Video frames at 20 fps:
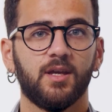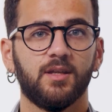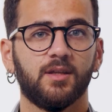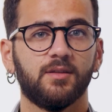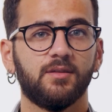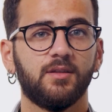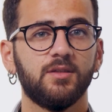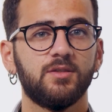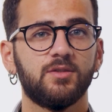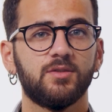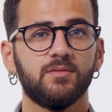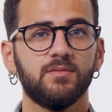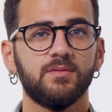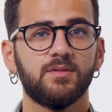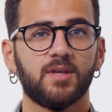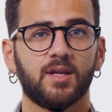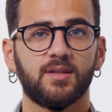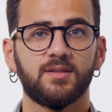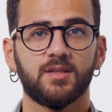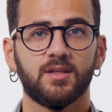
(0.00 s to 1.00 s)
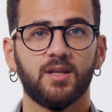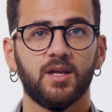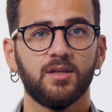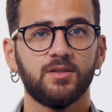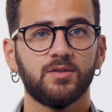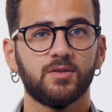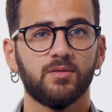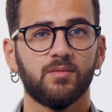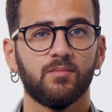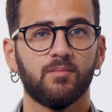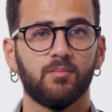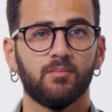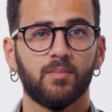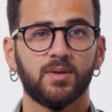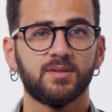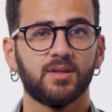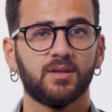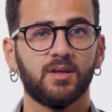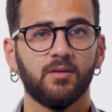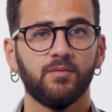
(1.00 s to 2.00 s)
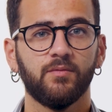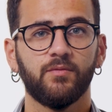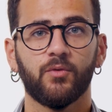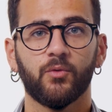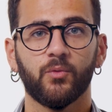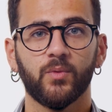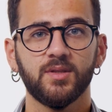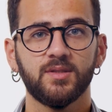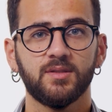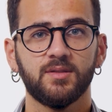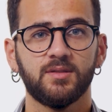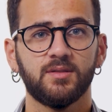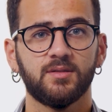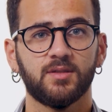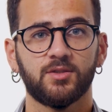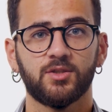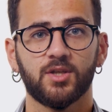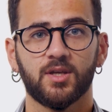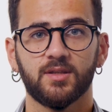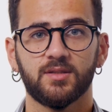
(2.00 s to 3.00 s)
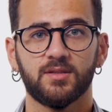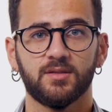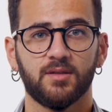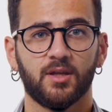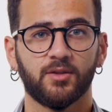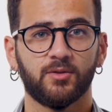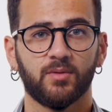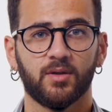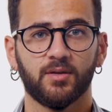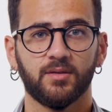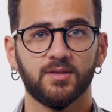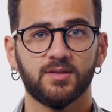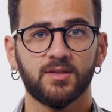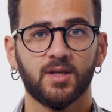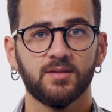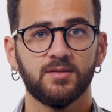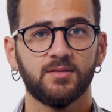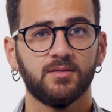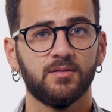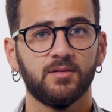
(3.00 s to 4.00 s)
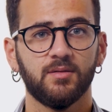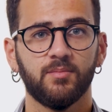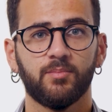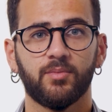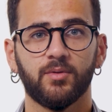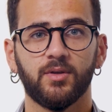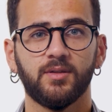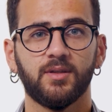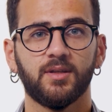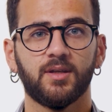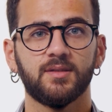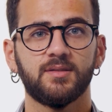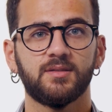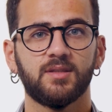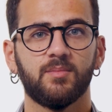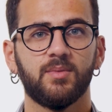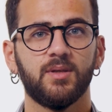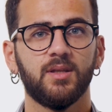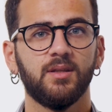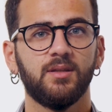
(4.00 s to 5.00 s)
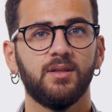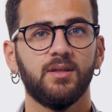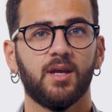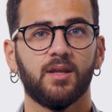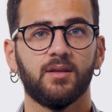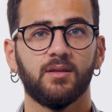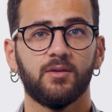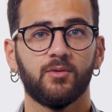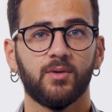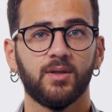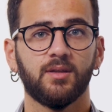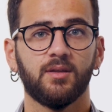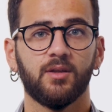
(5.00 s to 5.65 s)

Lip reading: In addition, site selection must account for risks such as natural disaster, political stability, and grid